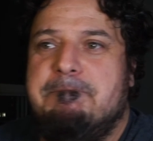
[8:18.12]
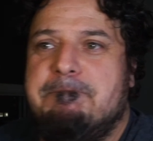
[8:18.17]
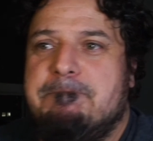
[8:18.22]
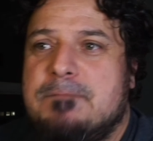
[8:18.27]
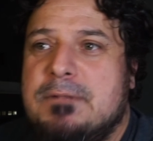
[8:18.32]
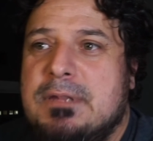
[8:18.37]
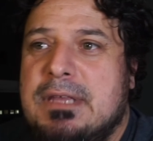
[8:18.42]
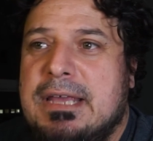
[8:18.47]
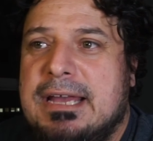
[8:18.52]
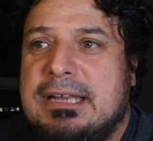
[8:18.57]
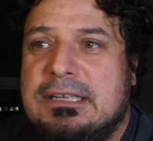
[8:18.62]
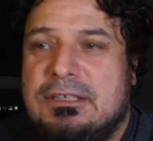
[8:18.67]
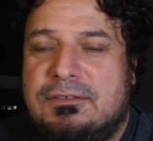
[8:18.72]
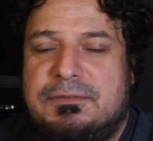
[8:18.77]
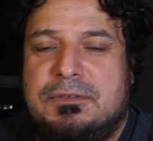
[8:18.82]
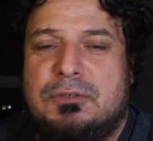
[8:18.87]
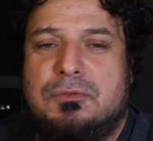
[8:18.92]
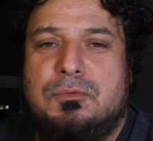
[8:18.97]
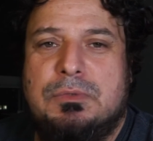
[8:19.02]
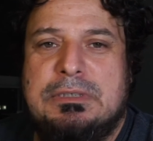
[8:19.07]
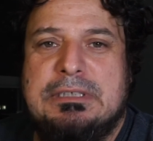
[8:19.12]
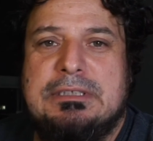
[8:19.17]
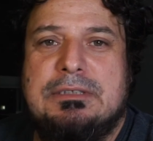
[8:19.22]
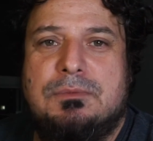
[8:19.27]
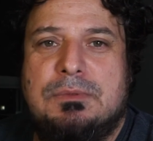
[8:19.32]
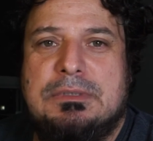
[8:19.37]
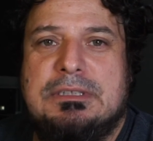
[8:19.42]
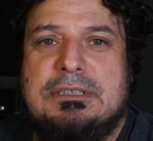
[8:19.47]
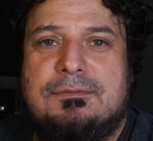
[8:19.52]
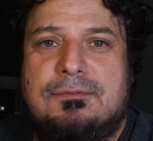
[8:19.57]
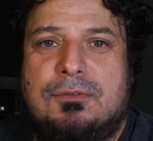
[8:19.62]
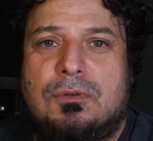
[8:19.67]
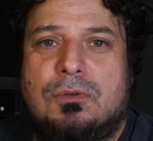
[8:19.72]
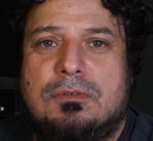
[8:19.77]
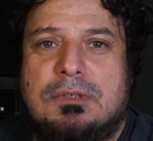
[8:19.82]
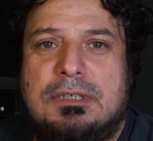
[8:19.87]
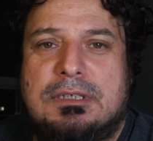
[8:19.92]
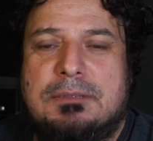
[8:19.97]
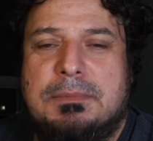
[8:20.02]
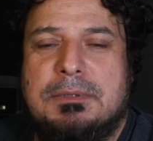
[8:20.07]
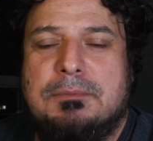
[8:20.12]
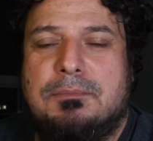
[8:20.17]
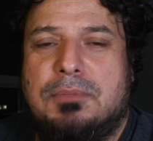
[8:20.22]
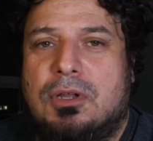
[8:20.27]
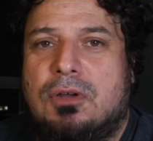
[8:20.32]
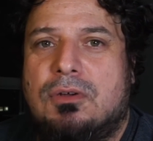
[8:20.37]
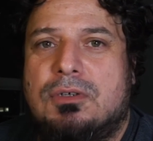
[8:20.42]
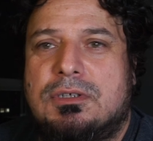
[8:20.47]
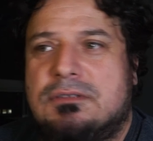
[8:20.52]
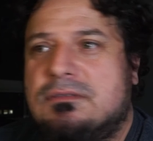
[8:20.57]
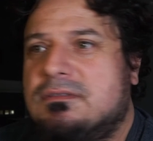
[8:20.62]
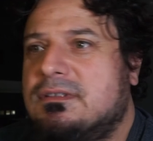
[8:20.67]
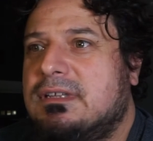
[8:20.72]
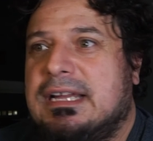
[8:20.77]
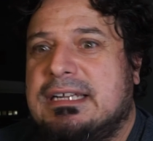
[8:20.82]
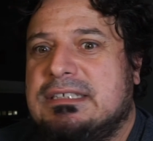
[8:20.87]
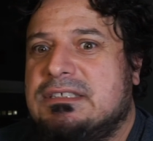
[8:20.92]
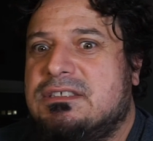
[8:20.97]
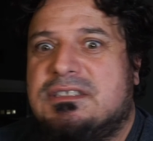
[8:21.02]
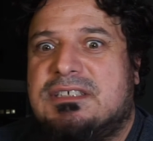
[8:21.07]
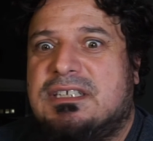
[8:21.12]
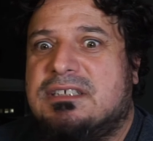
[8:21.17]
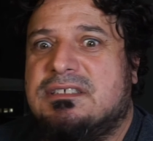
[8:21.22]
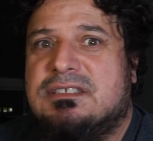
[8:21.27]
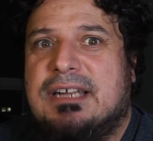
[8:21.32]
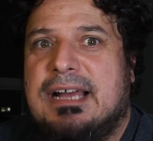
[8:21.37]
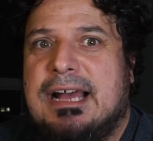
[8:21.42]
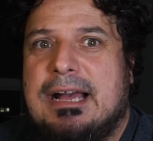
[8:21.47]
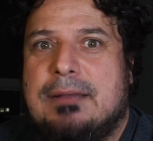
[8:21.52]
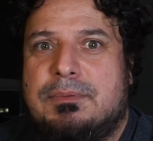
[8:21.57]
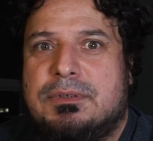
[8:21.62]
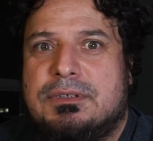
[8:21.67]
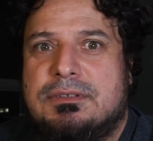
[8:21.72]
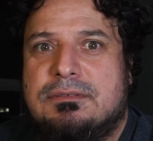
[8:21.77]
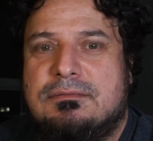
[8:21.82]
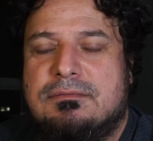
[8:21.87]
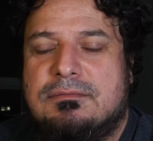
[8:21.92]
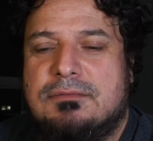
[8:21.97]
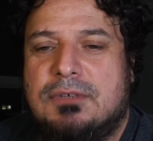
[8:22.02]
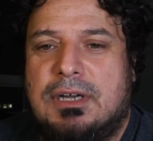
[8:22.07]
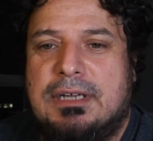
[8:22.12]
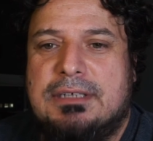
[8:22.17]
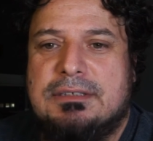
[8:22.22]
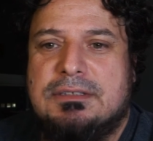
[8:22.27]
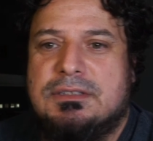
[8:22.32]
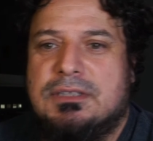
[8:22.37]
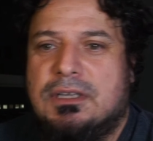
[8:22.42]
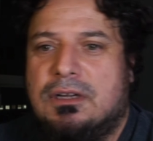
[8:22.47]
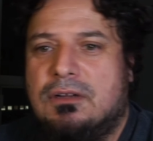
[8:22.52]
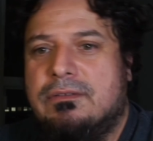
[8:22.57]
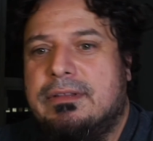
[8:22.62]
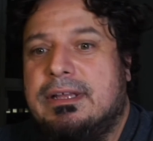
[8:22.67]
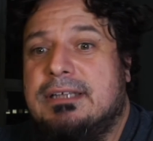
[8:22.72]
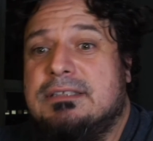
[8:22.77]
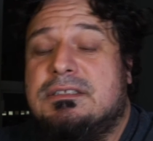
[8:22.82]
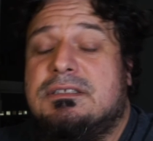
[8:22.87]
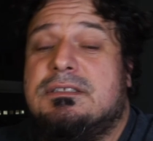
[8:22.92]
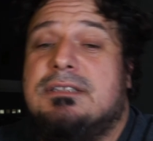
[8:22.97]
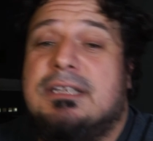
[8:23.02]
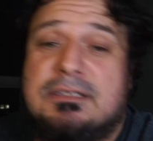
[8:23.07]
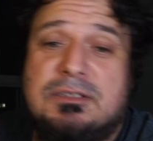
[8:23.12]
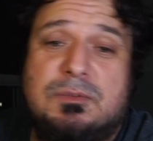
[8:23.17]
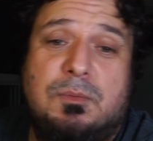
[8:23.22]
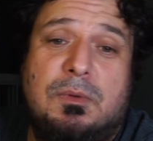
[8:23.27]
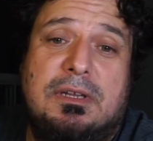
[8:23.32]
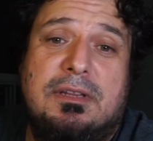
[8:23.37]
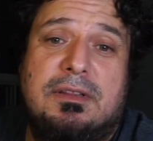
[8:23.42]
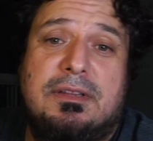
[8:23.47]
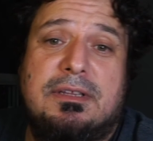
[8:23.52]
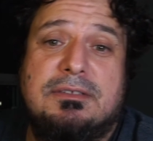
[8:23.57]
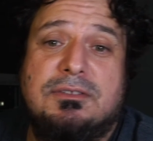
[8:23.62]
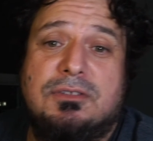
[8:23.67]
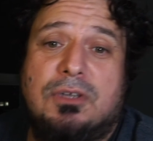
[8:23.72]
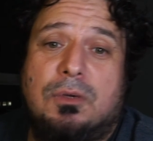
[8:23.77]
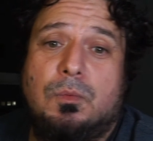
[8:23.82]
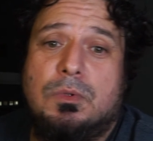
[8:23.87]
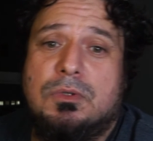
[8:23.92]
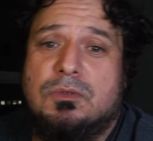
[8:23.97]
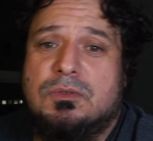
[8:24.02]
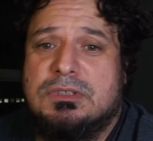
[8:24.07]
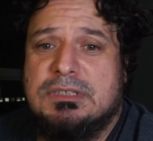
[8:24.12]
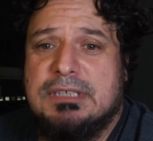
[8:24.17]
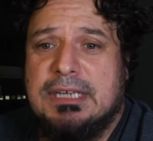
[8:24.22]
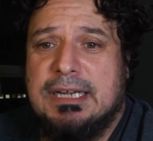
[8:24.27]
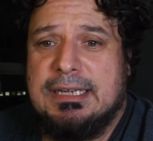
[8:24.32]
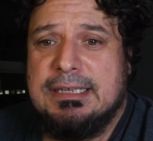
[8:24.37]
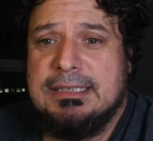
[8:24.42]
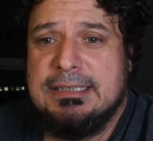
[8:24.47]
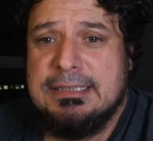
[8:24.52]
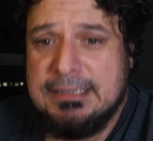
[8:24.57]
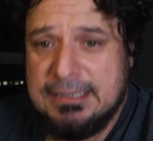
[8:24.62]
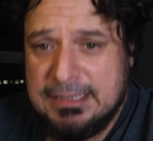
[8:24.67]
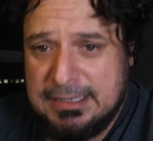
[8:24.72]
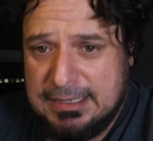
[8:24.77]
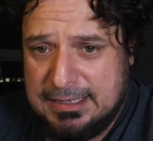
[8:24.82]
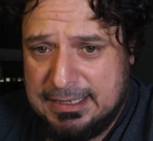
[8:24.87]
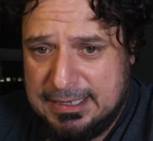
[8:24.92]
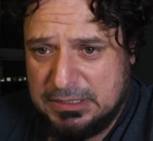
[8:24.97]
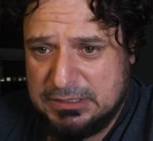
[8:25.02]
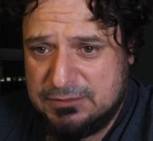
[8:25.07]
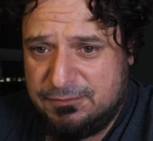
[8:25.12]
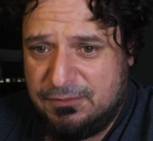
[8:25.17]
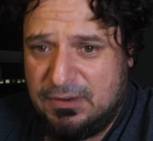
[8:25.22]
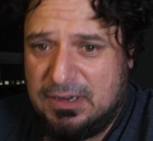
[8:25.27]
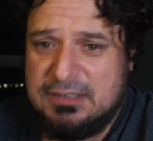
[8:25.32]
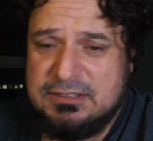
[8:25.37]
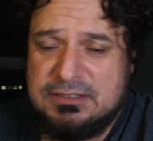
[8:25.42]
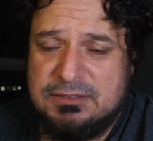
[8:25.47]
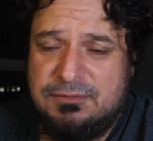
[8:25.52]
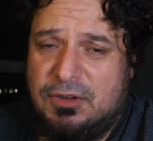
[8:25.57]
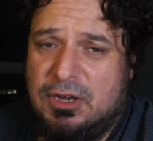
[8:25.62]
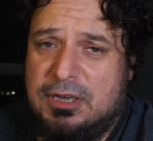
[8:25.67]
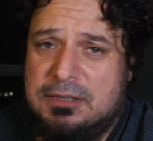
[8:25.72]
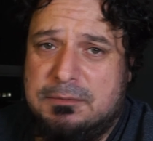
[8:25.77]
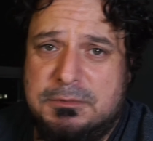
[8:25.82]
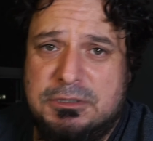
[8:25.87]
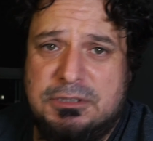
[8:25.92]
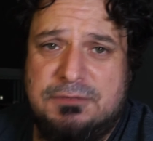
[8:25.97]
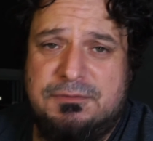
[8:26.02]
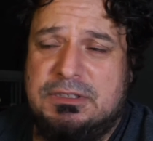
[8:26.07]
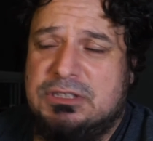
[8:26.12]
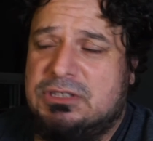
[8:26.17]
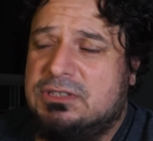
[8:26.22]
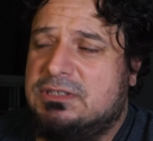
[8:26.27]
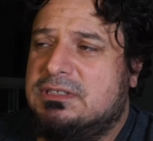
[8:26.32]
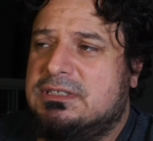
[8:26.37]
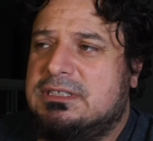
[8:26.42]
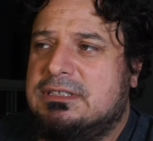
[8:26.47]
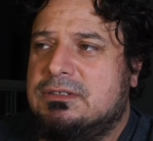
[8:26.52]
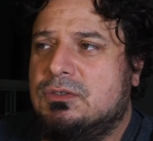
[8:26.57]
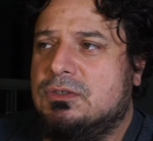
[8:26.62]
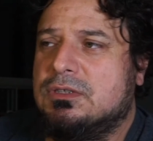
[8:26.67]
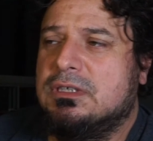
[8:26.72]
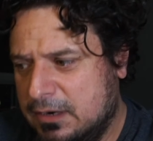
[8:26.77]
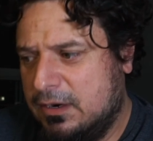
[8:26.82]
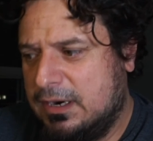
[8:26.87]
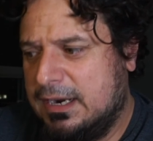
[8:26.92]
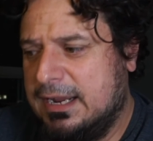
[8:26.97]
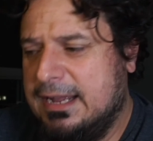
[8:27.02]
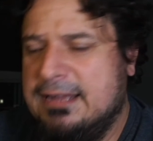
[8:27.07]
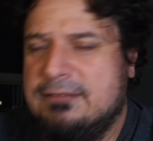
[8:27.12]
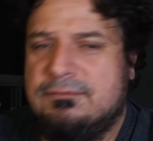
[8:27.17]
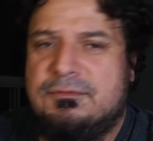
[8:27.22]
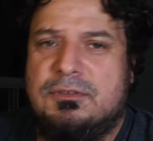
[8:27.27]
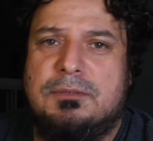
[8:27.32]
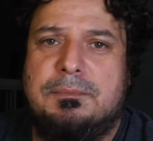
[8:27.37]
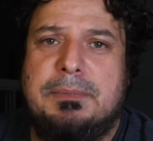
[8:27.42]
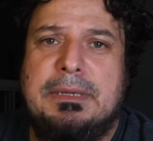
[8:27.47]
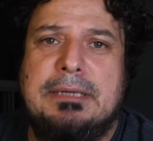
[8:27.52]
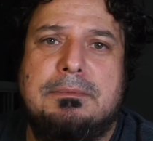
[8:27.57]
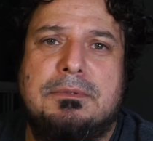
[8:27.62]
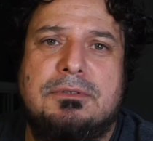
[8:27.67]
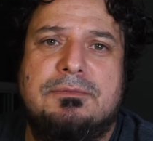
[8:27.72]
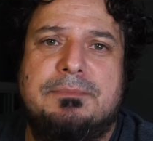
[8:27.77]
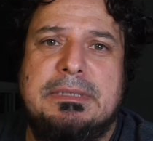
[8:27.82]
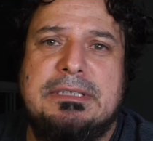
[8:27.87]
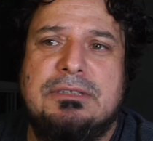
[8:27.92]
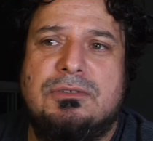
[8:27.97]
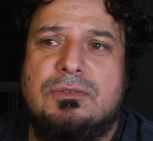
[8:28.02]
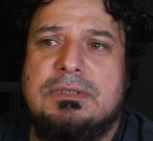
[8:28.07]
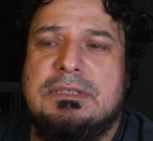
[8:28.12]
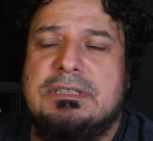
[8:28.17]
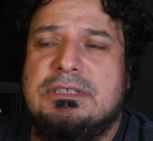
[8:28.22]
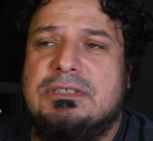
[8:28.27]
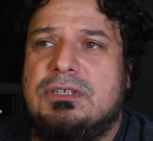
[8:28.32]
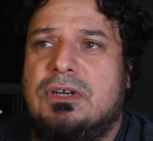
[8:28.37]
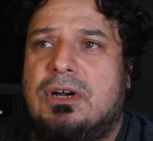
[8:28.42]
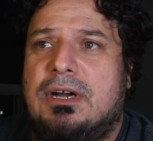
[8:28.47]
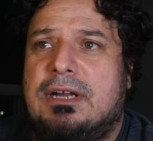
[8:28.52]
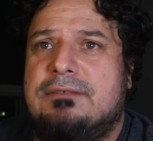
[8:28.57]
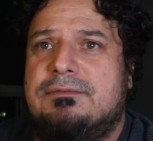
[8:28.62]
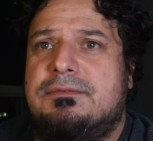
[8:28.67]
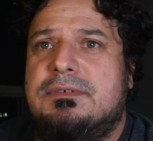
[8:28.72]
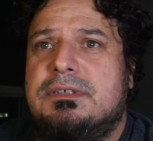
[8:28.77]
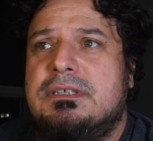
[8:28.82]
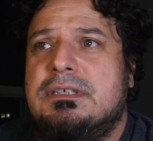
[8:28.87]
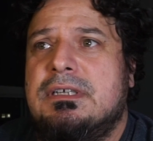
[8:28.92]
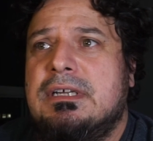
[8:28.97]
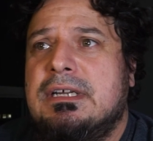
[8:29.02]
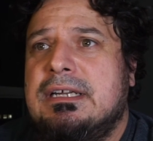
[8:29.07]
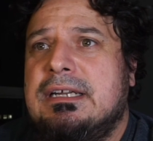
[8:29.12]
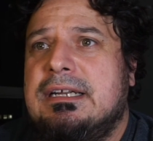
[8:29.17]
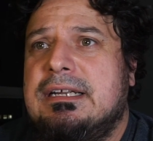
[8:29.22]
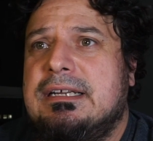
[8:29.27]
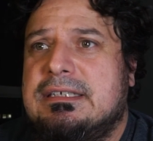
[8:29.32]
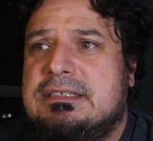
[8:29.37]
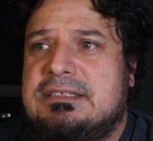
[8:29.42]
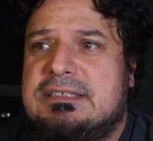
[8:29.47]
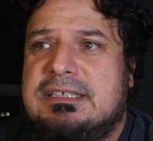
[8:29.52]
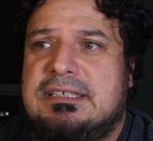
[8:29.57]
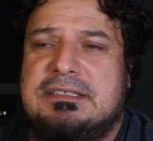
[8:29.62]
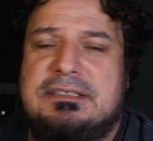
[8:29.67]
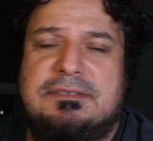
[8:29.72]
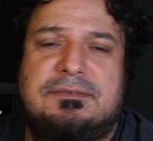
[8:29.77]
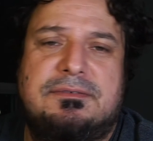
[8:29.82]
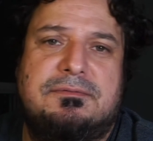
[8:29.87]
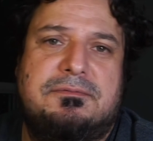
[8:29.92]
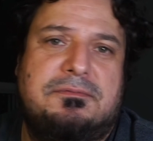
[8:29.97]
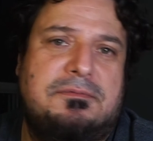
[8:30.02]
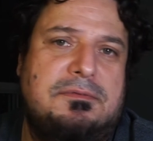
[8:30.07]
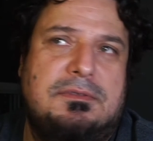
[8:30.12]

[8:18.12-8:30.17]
you feel really, really full and a bit bloated. That just doesn't happen, right? So that's one of the things I will say. As far as the vitamin deficiency, look, there are a handful of people who've been doing this diet for in excess of